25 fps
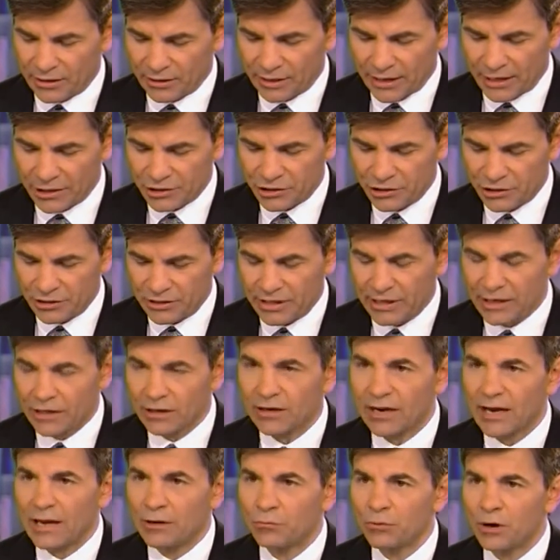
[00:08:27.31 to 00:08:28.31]
election
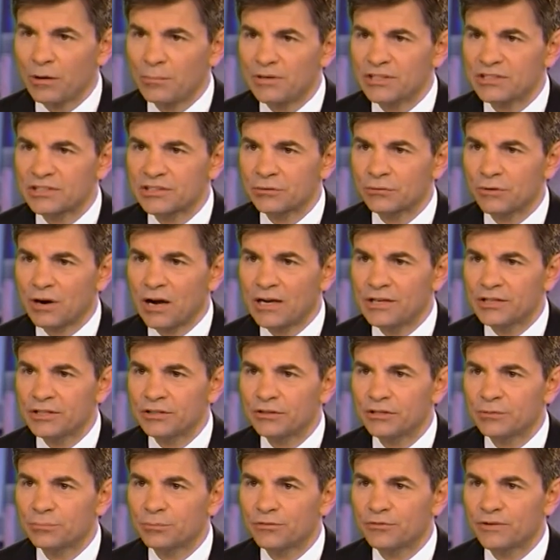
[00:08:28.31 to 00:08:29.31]
year, and what must Iran
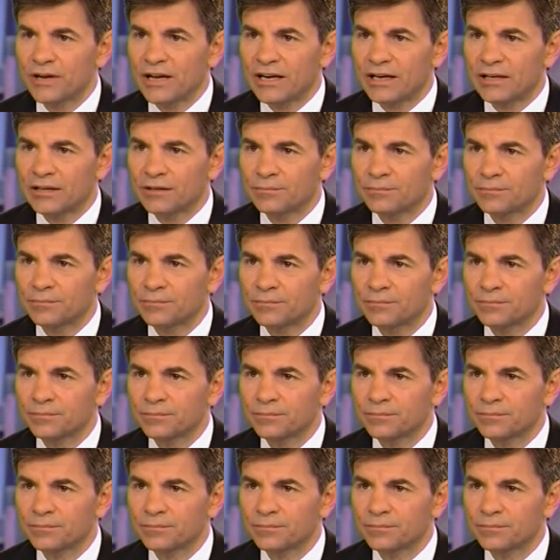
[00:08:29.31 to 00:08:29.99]
do to prevent it?